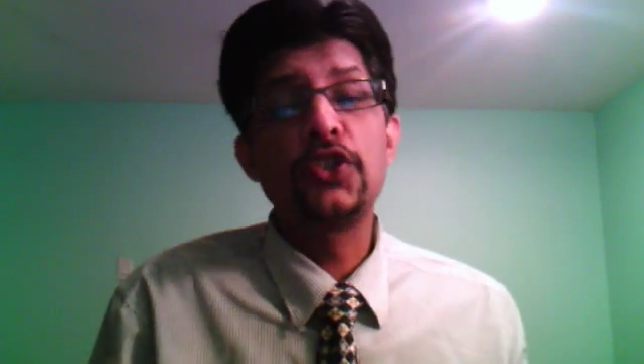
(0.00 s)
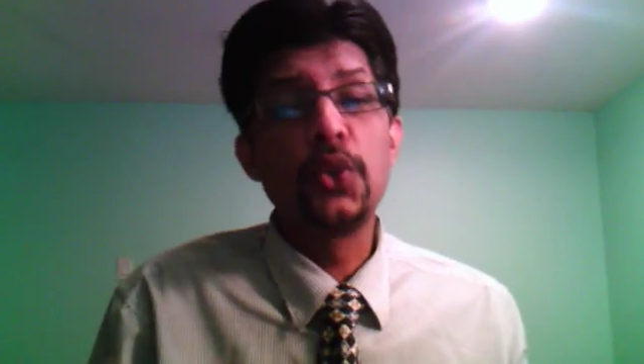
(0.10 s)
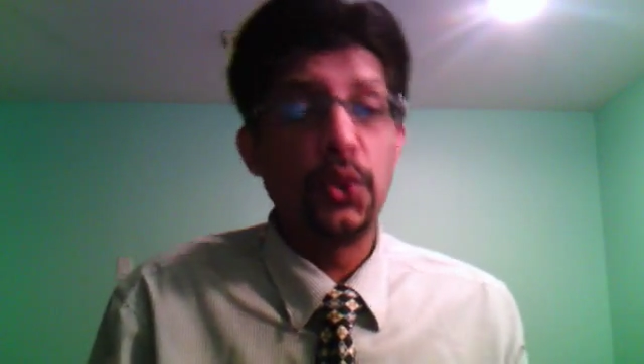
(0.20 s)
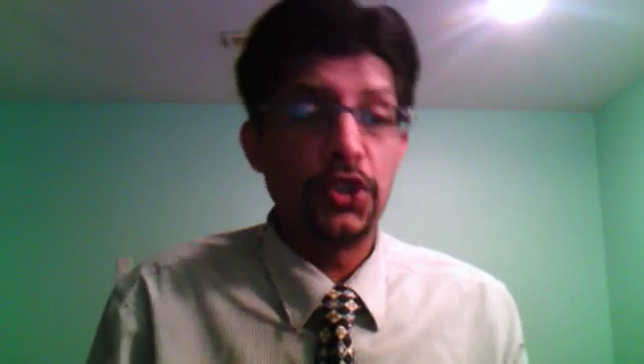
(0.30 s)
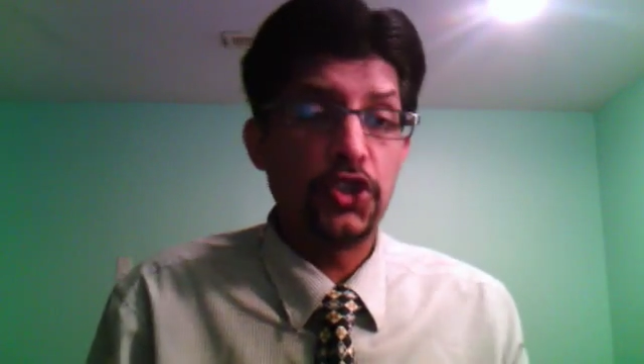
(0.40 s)

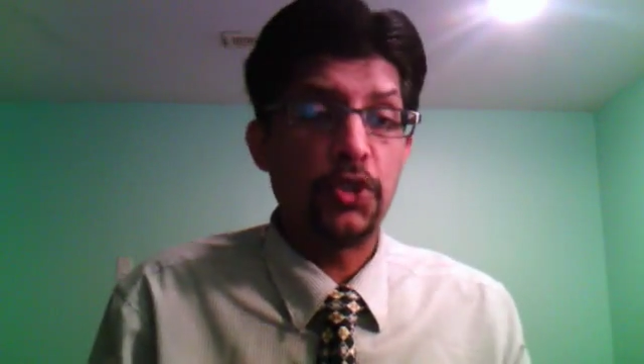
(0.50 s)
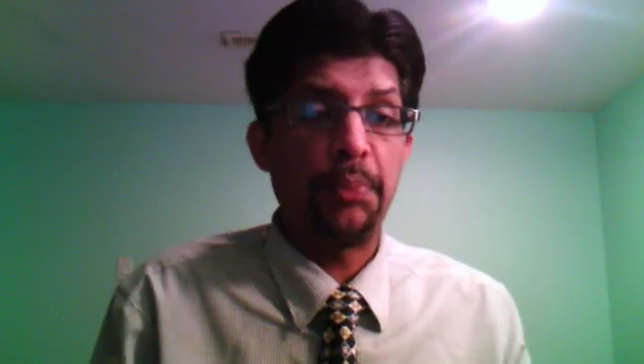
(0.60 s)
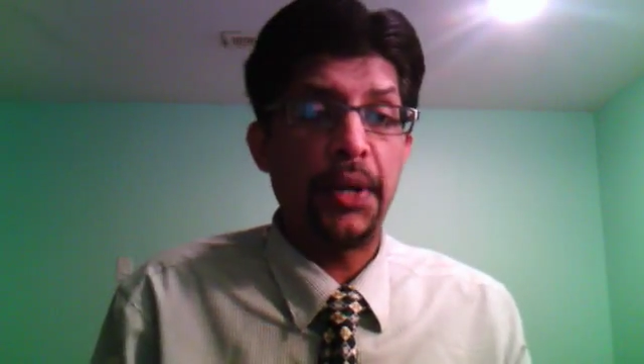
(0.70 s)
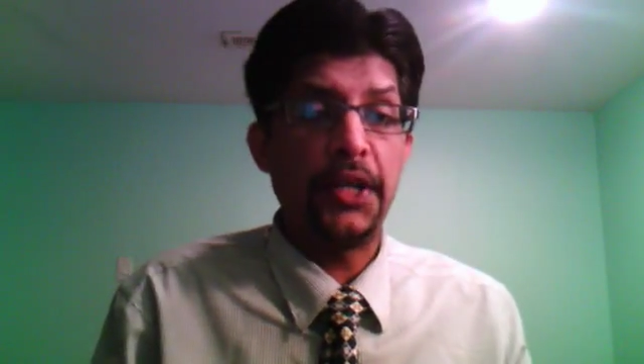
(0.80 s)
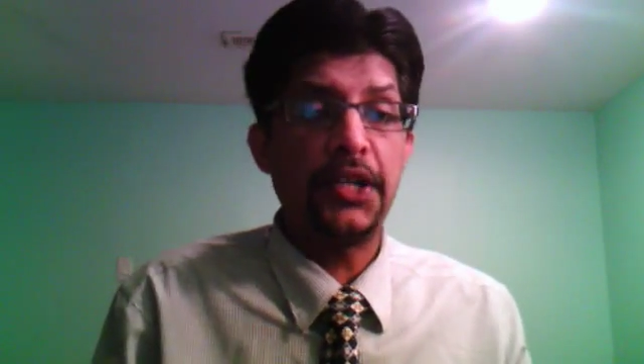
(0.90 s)
truly
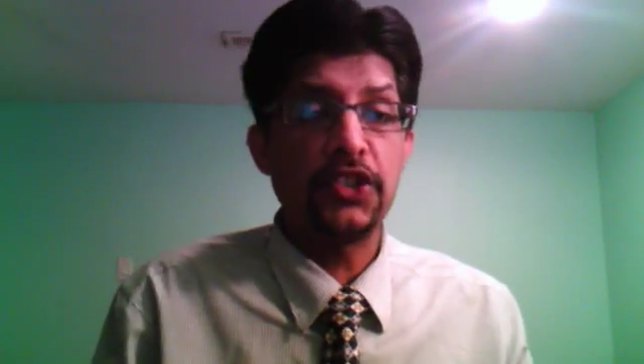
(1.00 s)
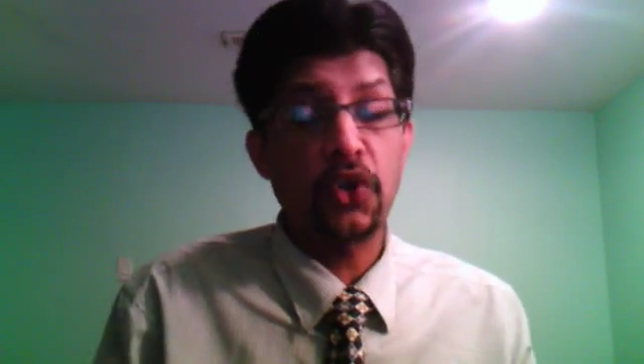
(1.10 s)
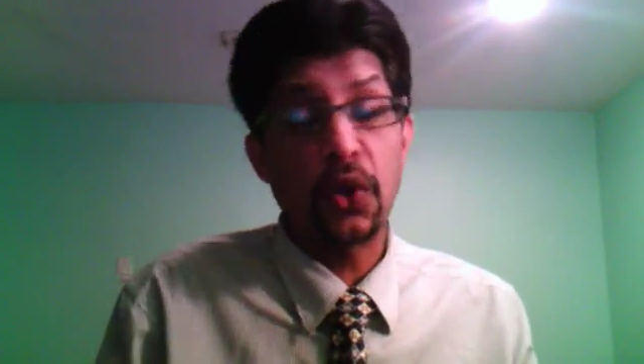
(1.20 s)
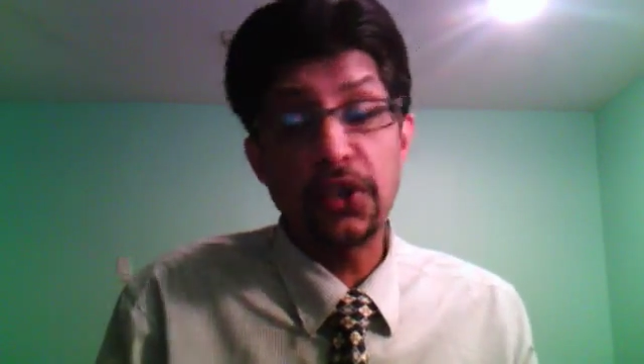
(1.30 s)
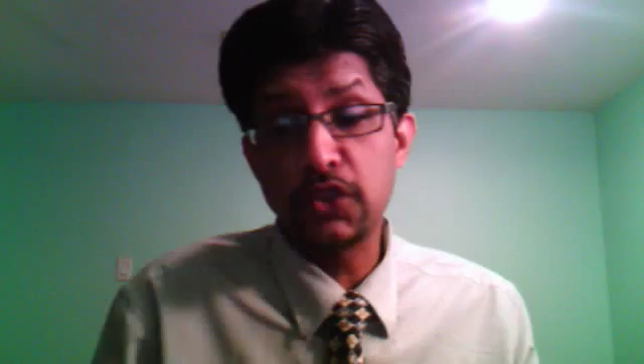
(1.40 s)
stupendous
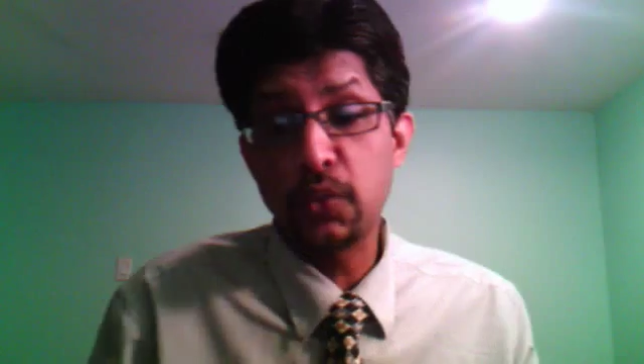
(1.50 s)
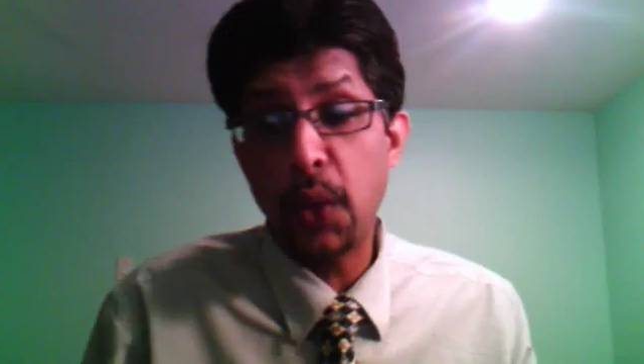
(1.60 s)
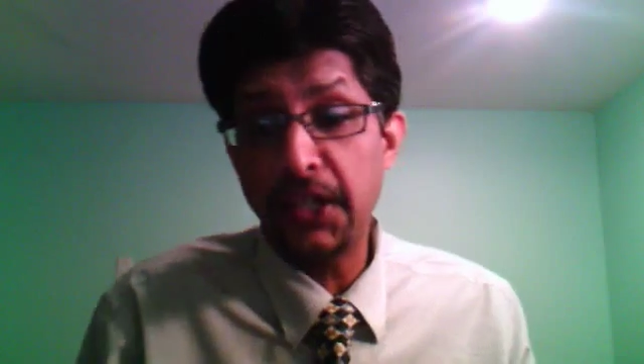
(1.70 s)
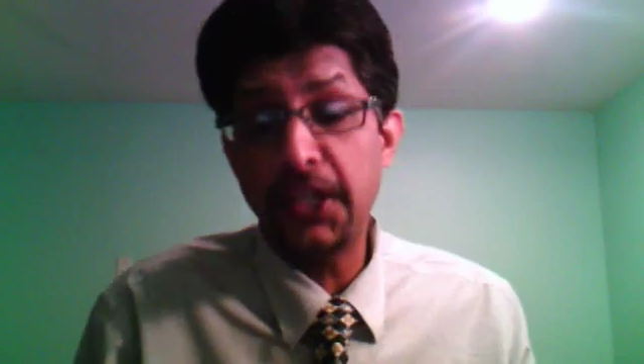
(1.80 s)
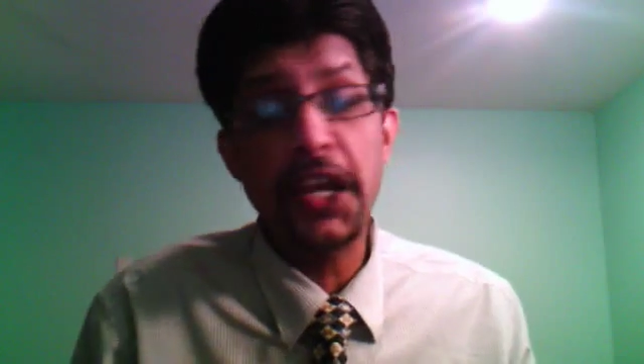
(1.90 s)
on his
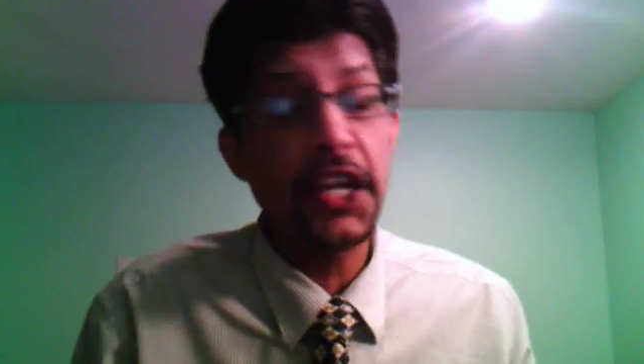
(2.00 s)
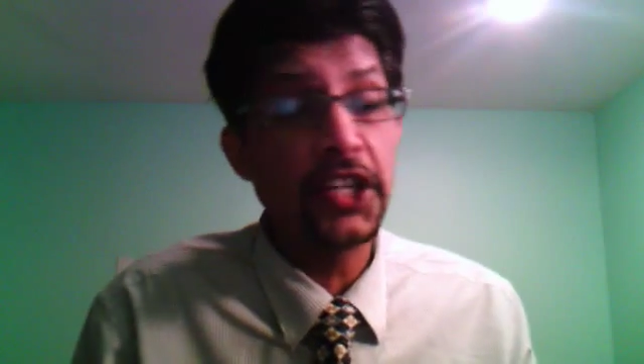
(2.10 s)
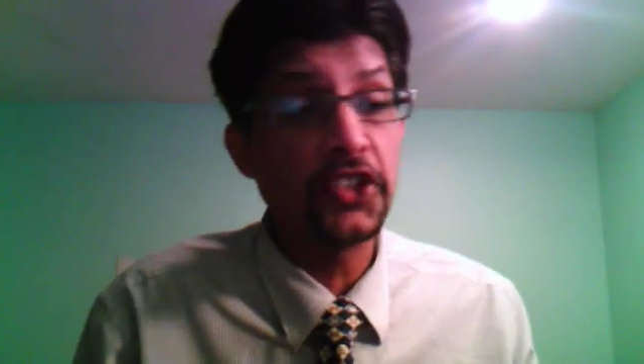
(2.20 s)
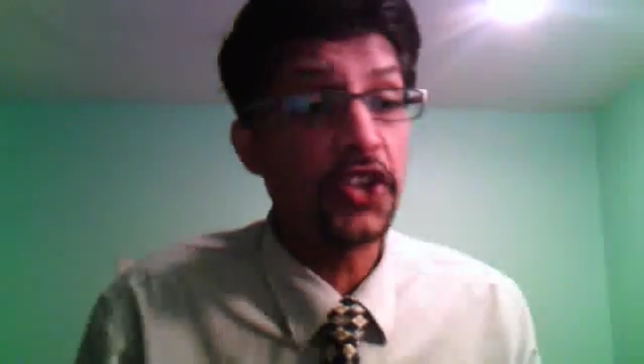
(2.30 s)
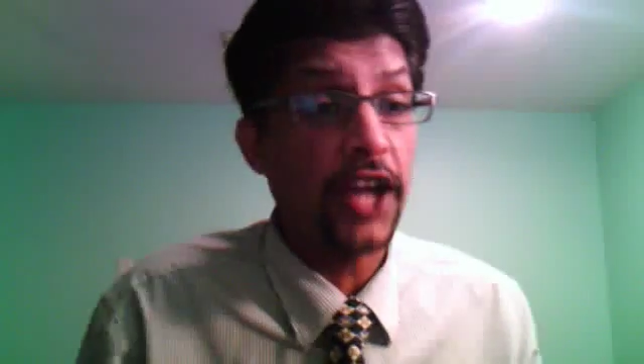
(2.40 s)
one-day
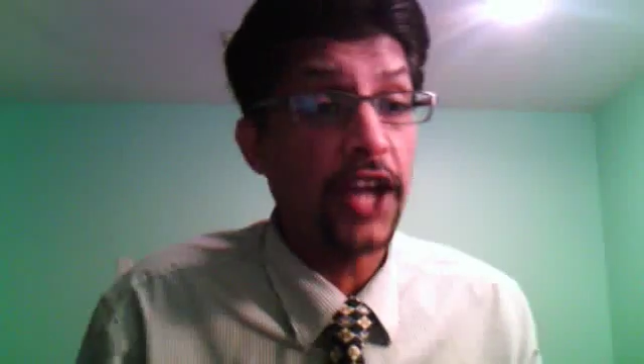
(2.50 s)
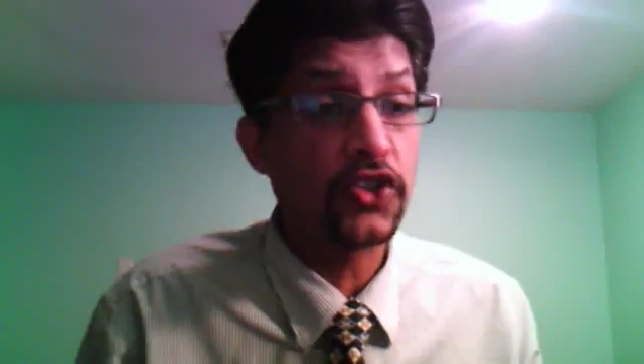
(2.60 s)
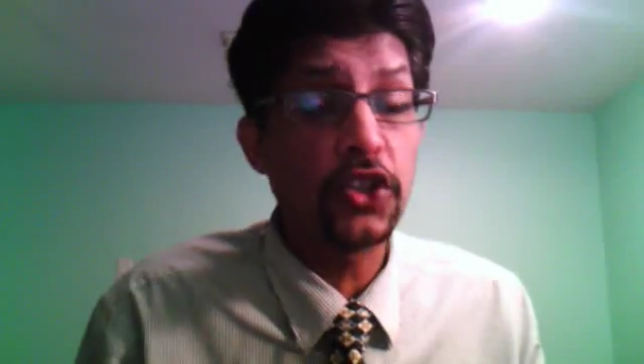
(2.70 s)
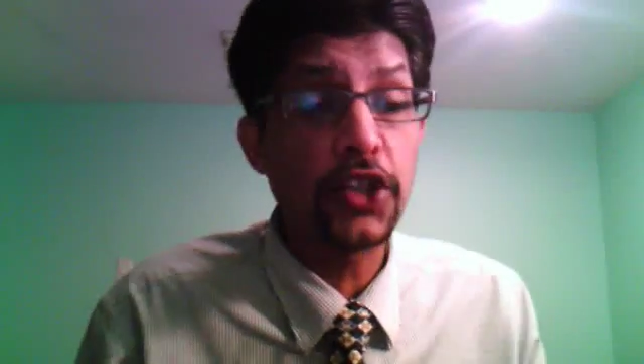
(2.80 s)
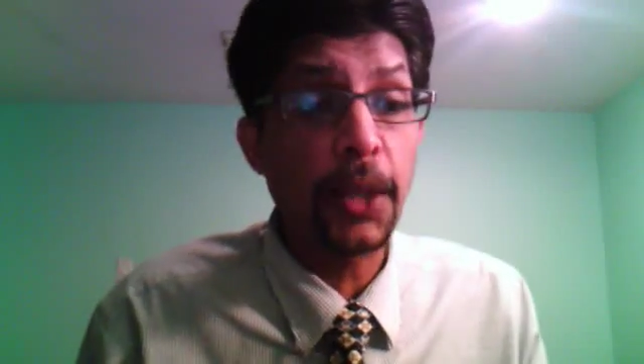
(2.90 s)

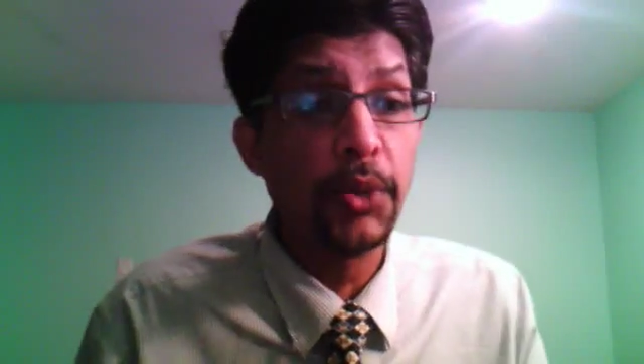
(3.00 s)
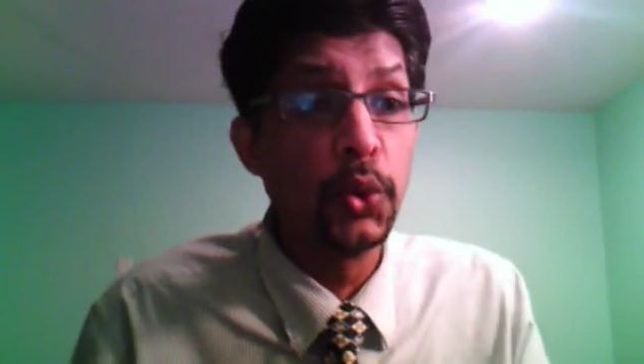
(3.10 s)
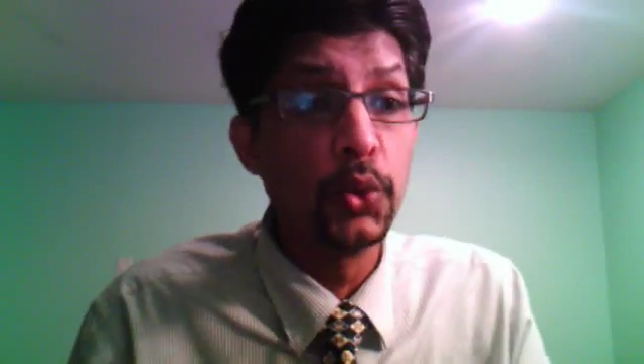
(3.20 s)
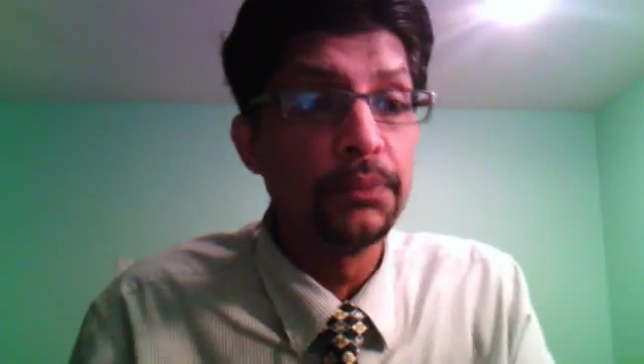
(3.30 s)
international debut.